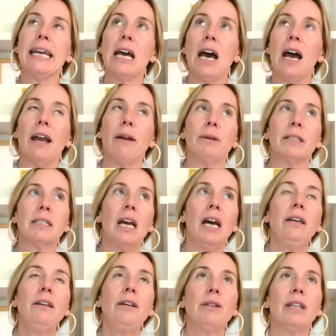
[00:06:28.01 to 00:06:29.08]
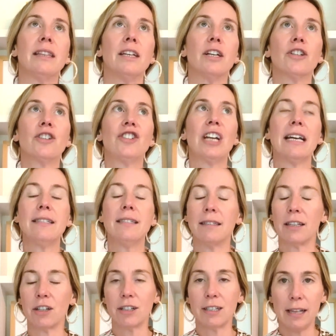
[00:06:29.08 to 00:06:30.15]
I will tell you that
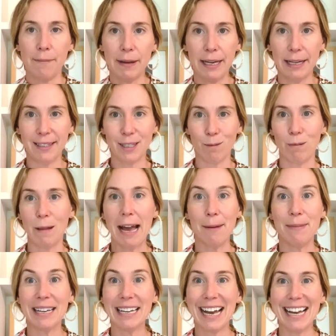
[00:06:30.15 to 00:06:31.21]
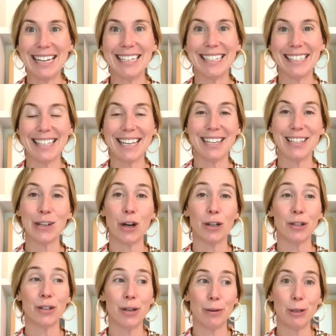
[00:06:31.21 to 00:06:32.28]
there's limited supply because these are
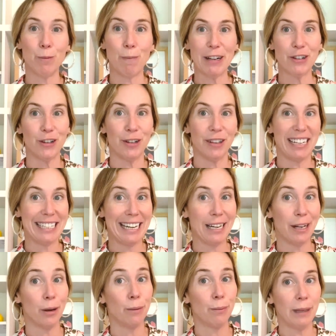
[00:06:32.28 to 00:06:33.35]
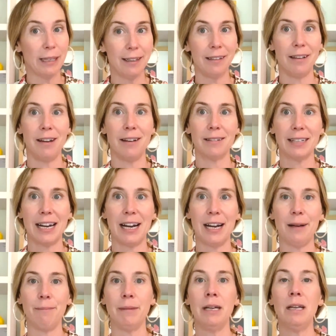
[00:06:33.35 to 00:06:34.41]
so special. They take a really long
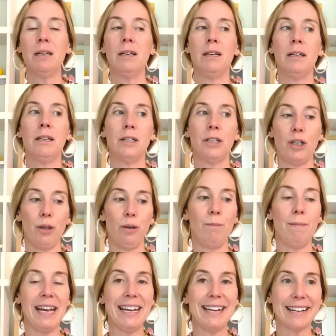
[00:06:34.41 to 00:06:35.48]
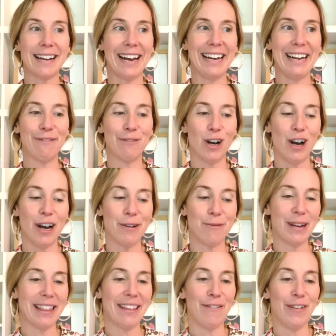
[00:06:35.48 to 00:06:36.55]
time to make. I have gone
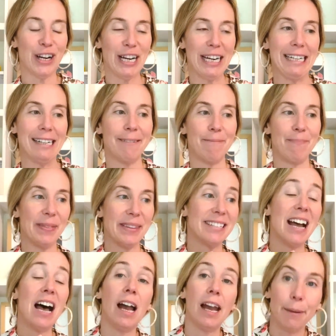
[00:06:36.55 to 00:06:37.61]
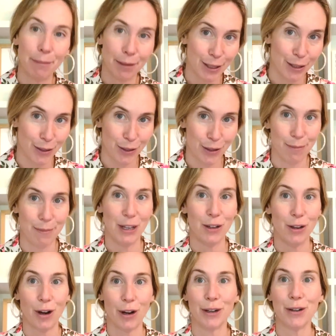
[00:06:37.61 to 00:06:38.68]
with a very time-consuming
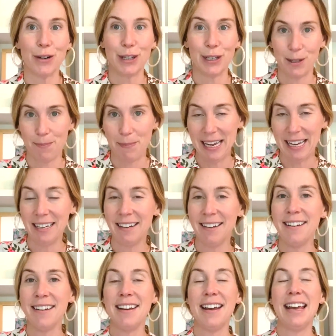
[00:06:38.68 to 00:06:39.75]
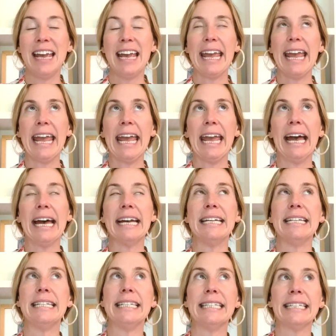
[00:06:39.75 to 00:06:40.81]
yarn to spin,
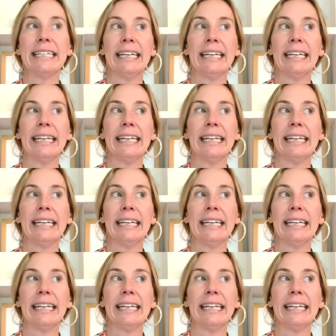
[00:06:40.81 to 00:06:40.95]
and